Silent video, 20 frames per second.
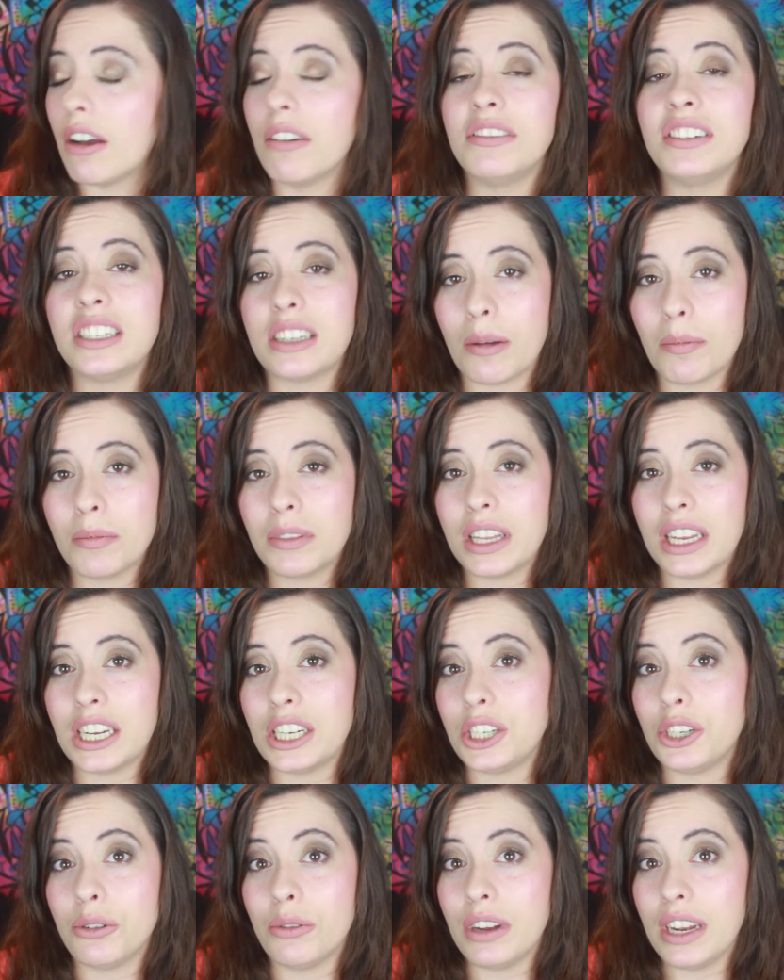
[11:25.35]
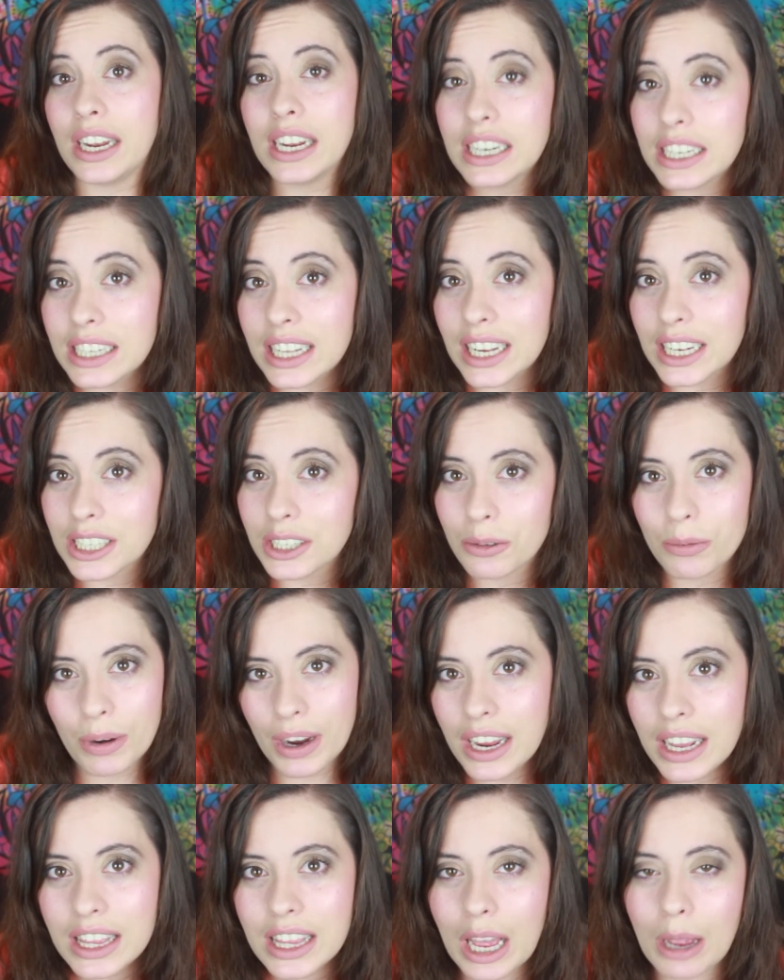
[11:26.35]
of something to eat this
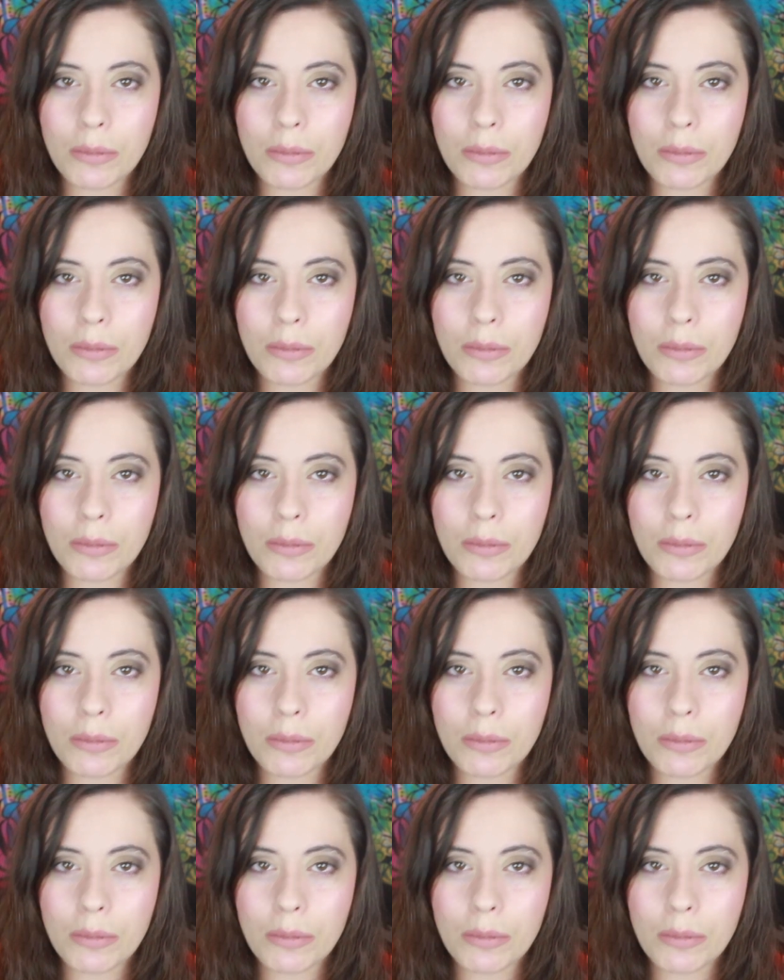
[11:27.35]
with.